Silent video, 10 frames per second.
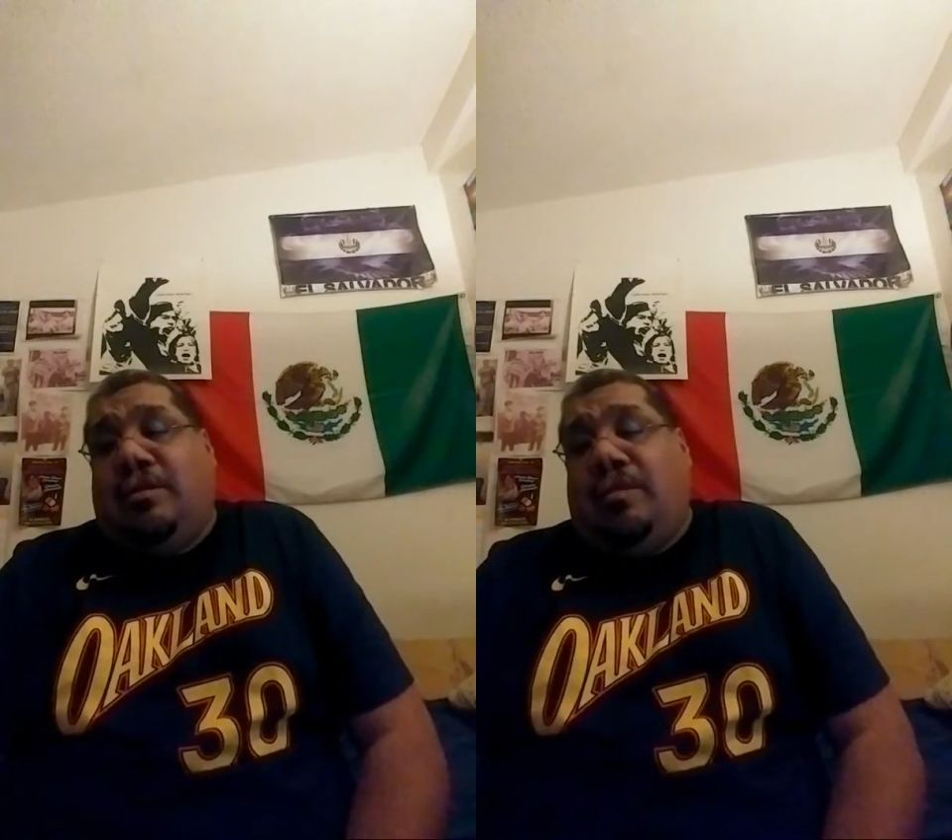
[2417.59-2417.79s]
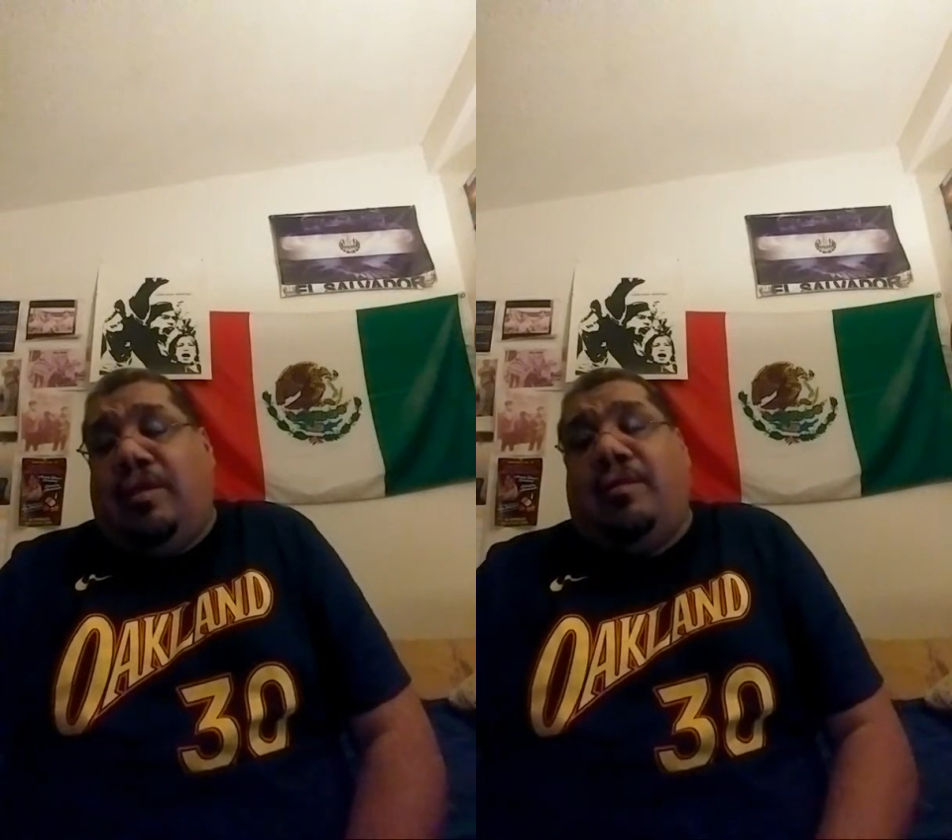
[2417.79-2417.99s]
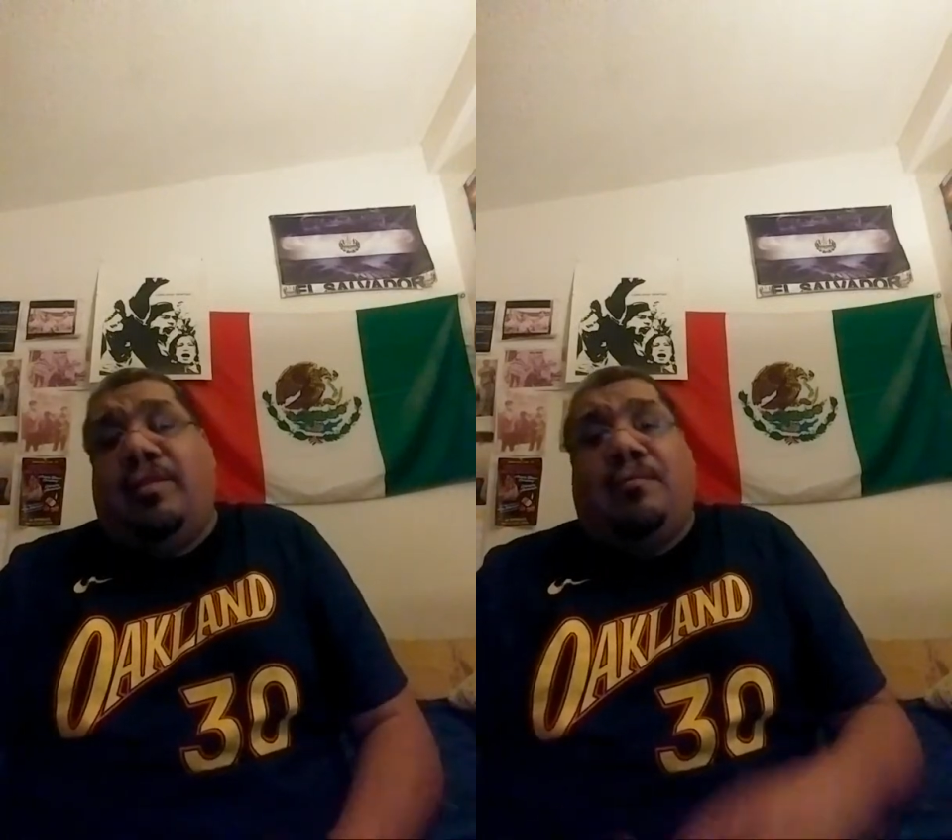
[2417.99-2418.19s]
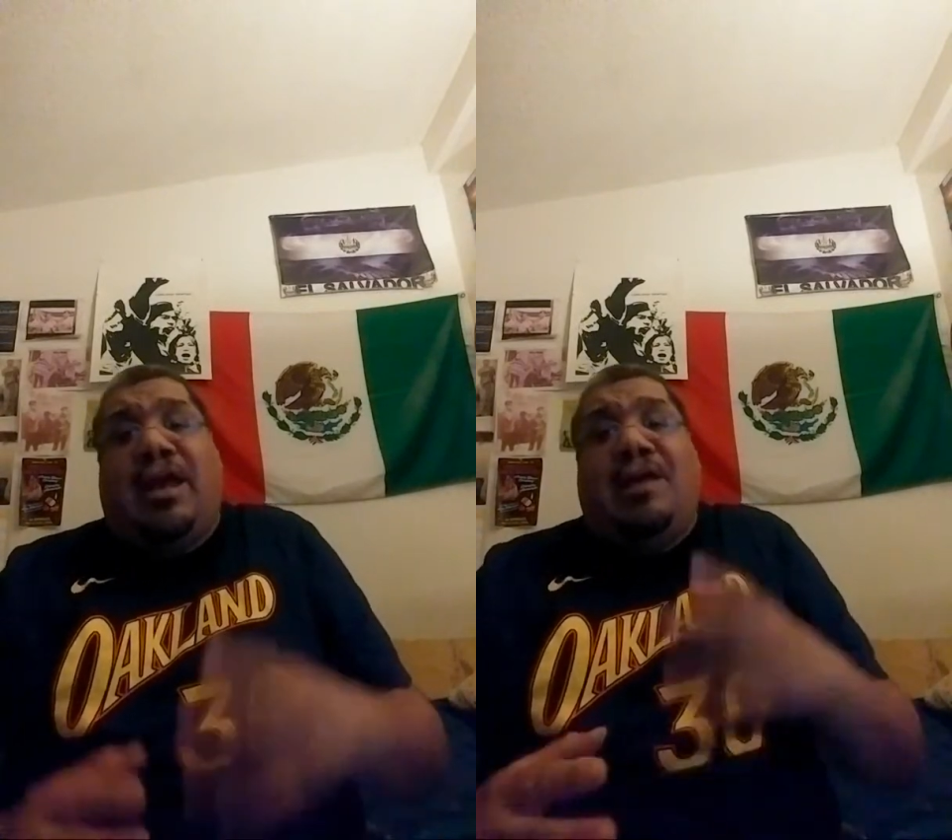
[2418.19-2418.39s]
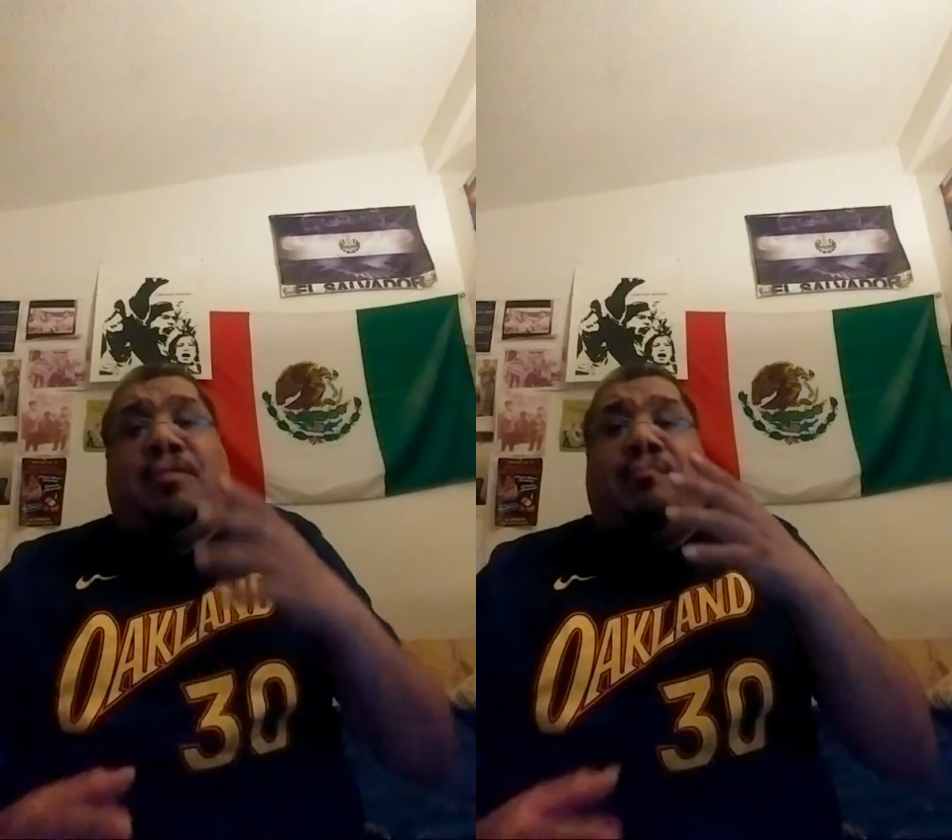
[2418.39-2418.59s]

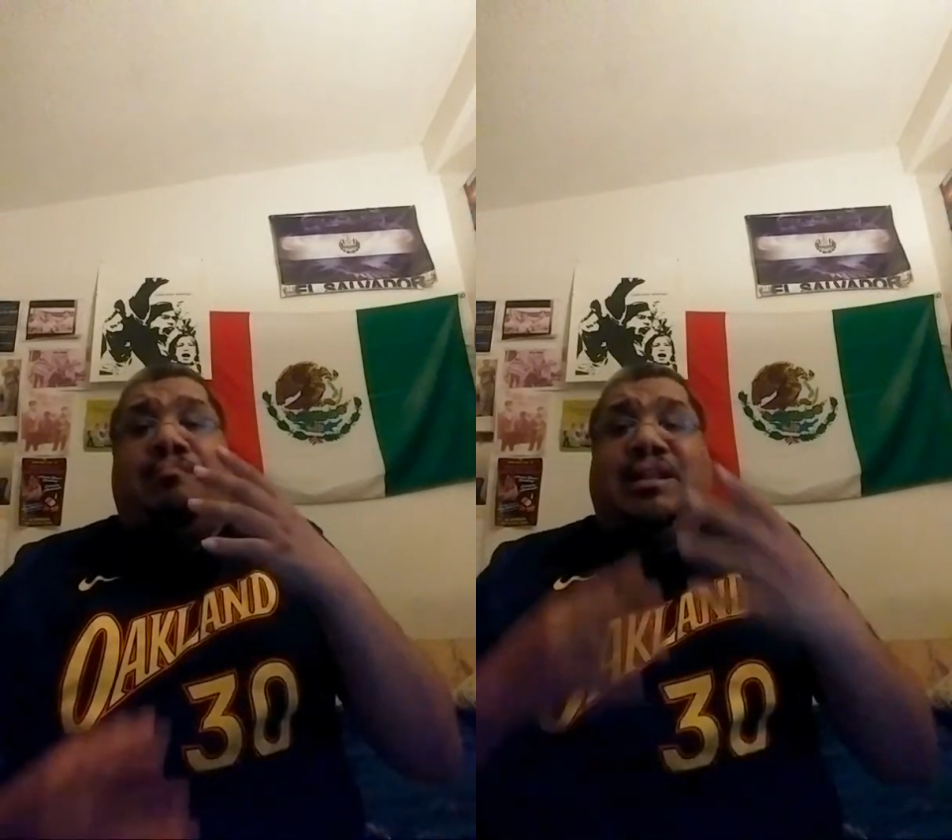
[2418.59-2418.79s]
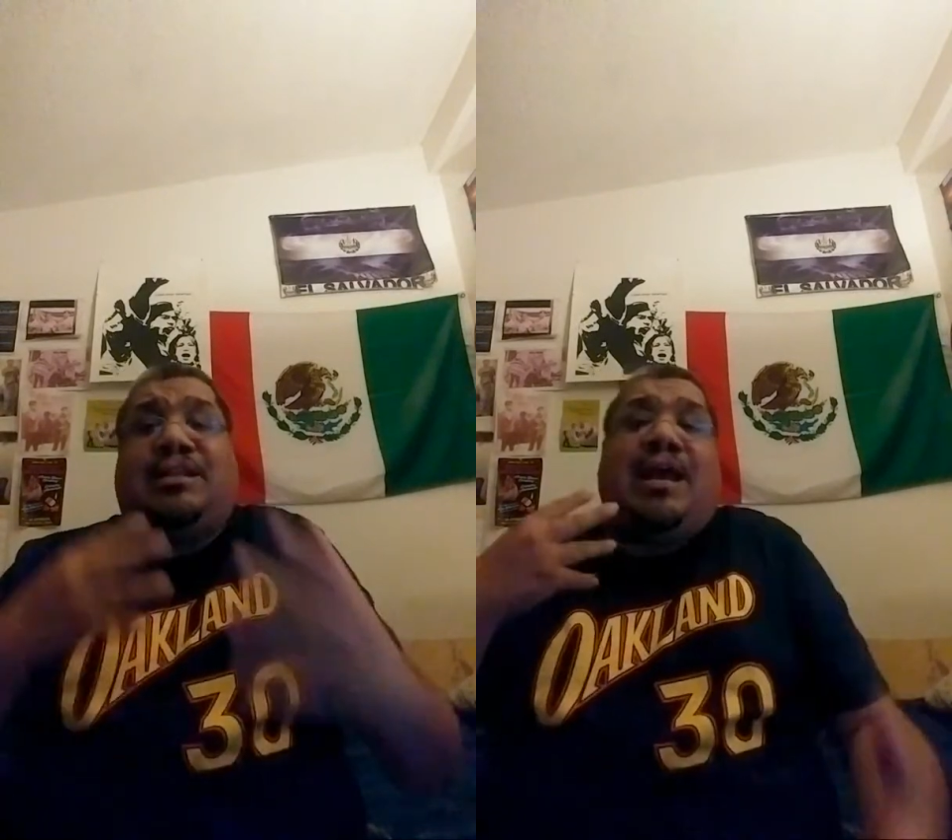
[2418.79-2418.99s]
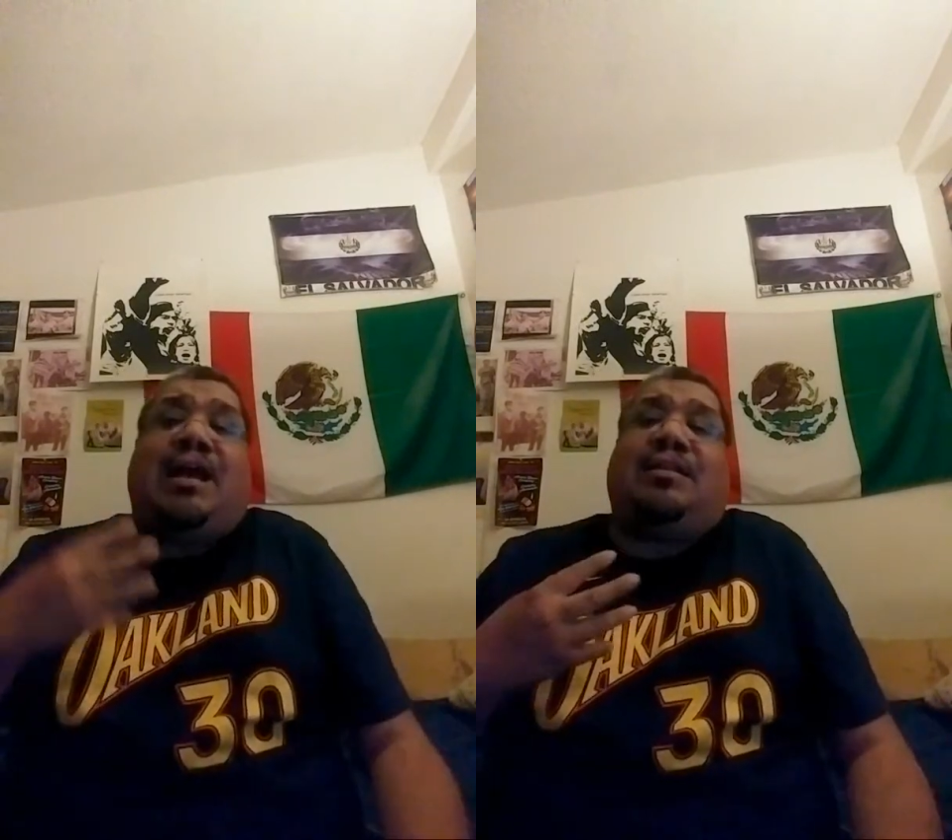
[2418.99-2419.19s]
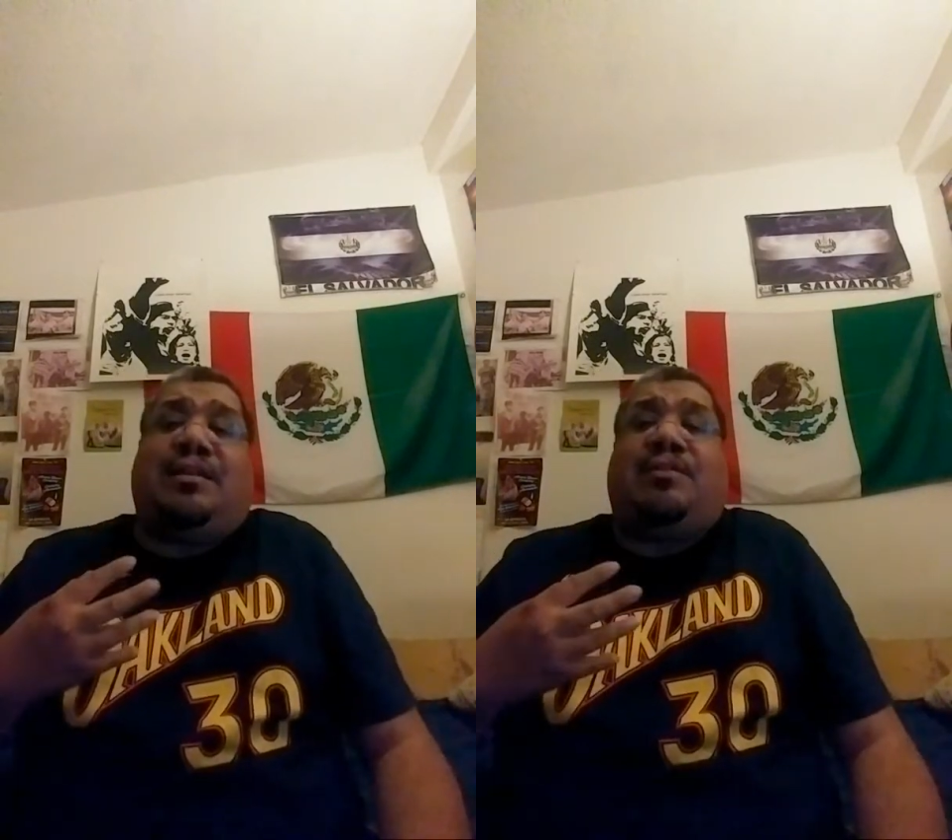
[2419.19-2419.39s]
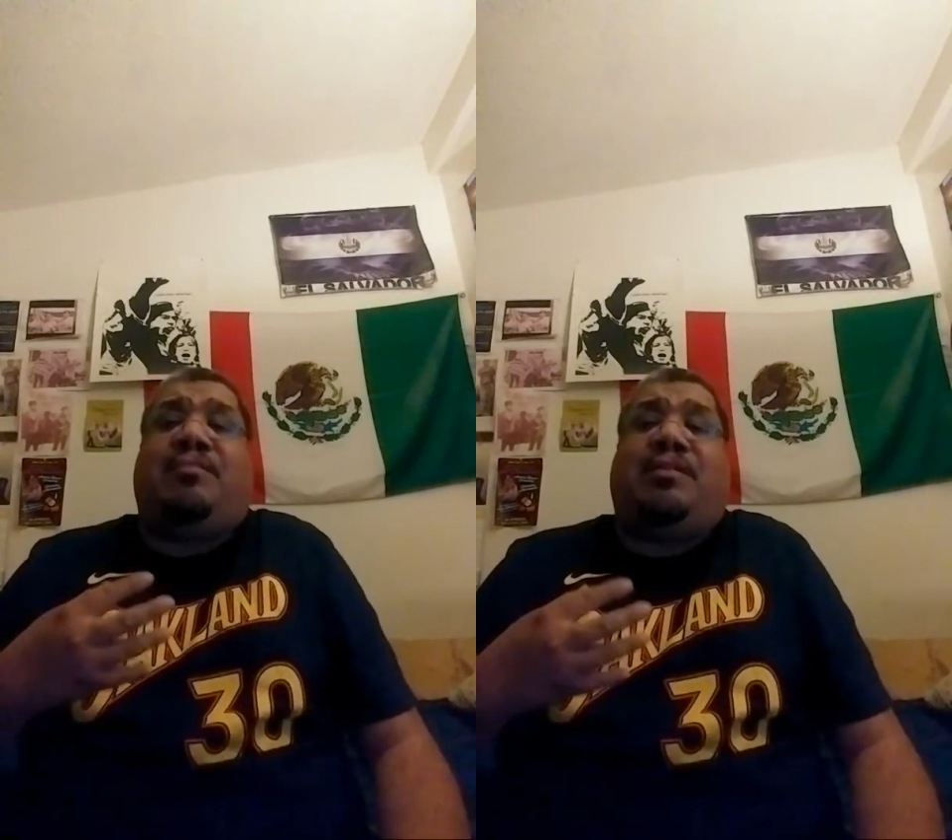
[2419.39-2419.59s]
the
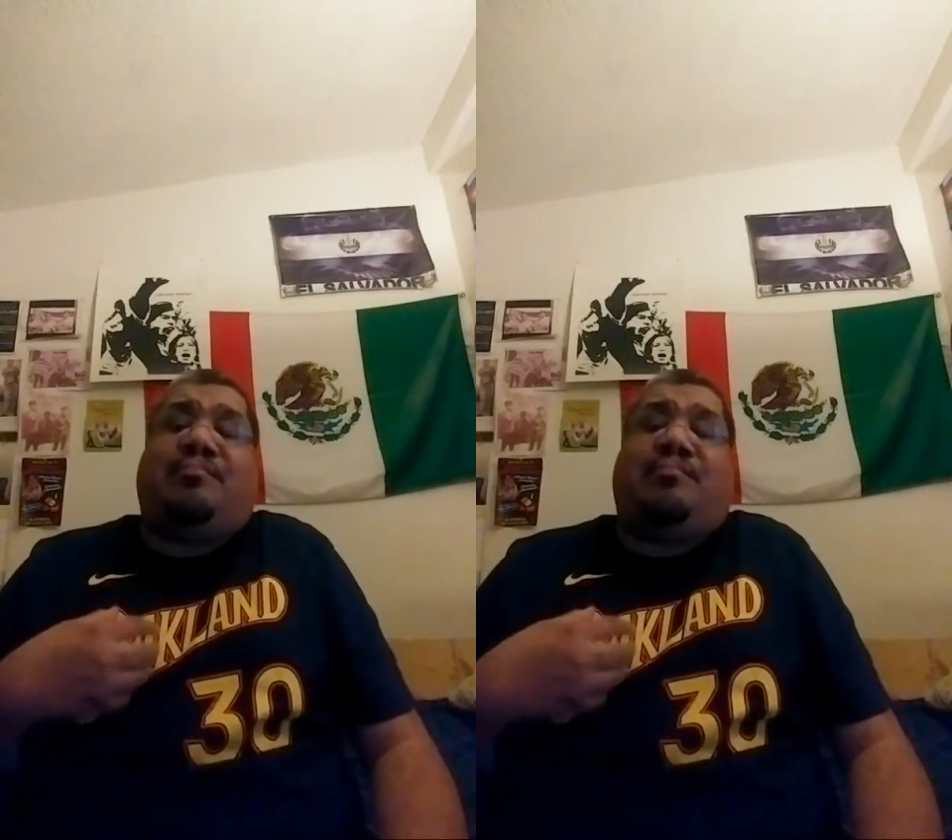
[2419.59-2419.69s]
mentality